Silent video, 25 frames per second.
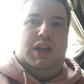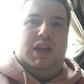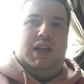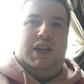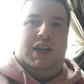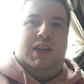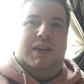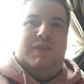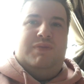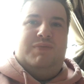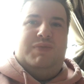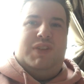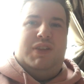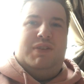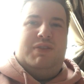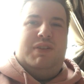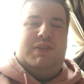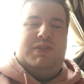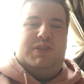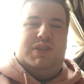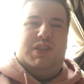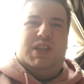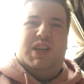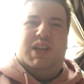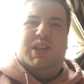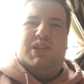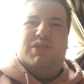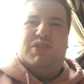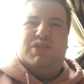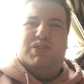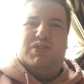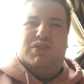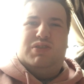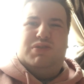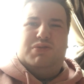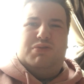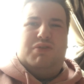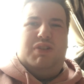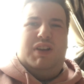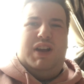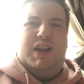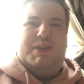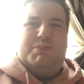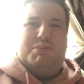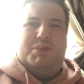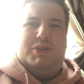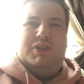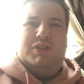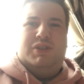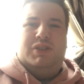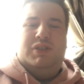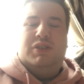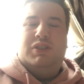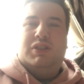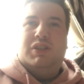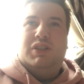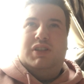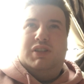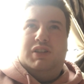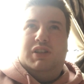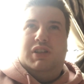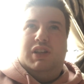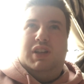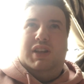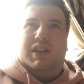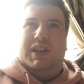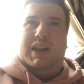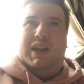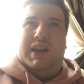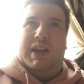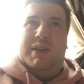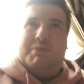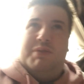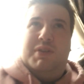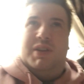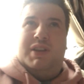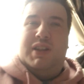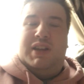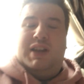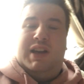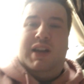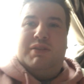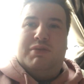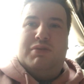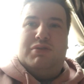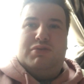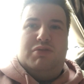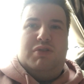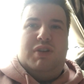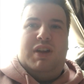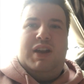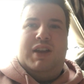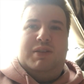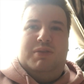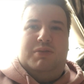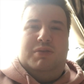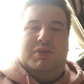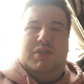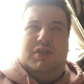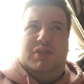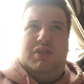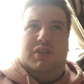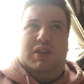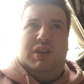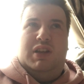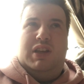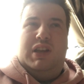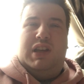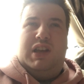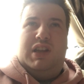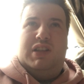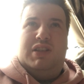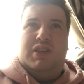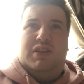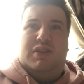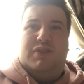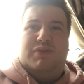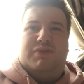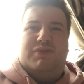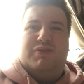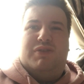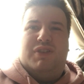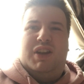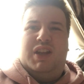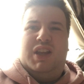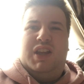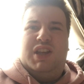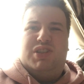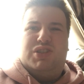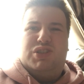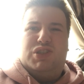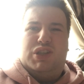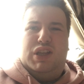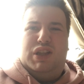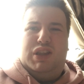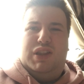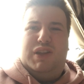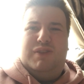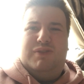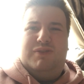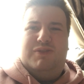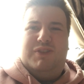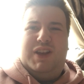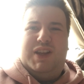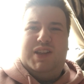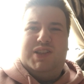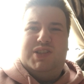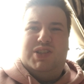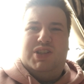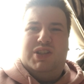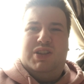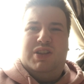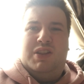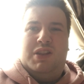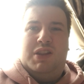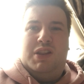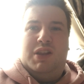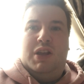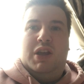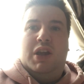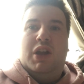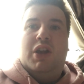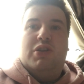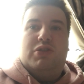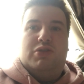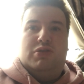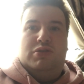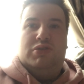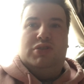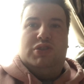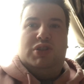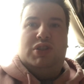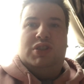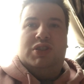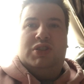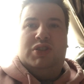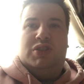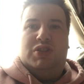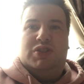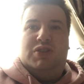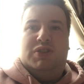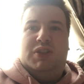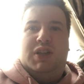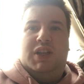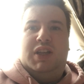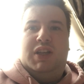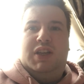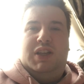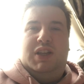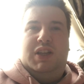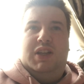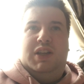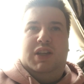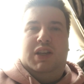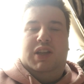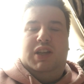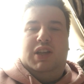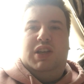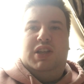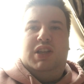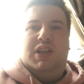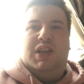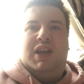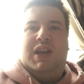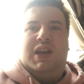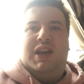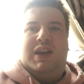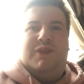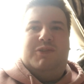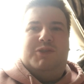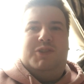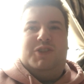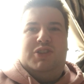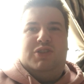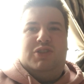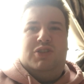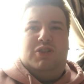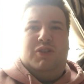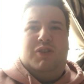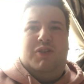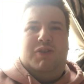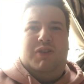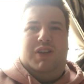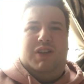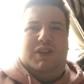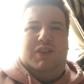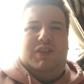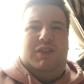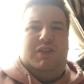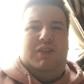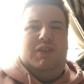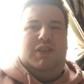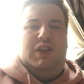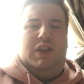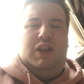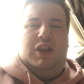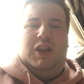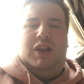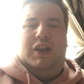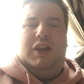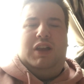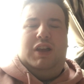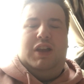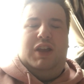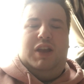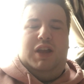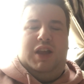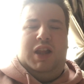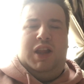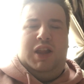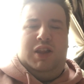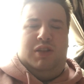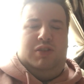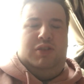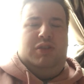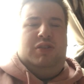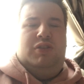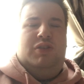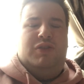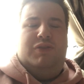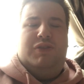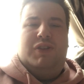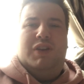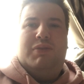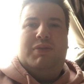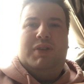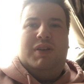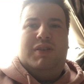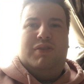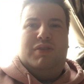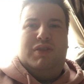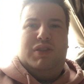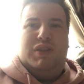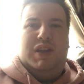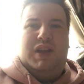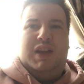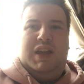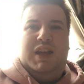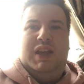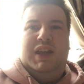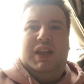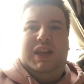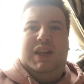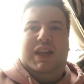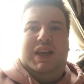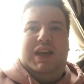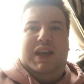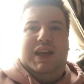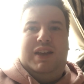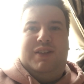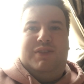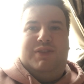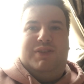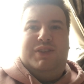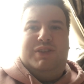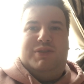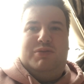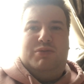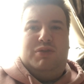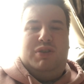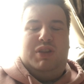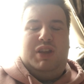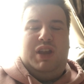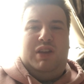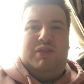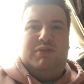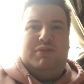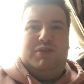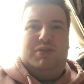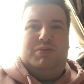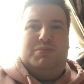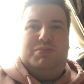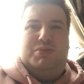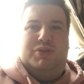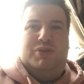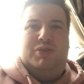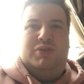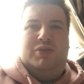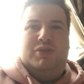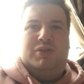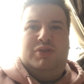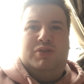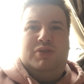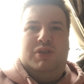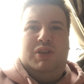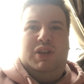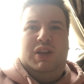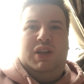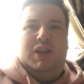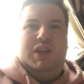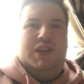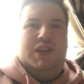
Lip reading: The ventilation is quite poor. I mean, I had 3 chest infections continuously year after year. Nothing well was there. I think it was down to poor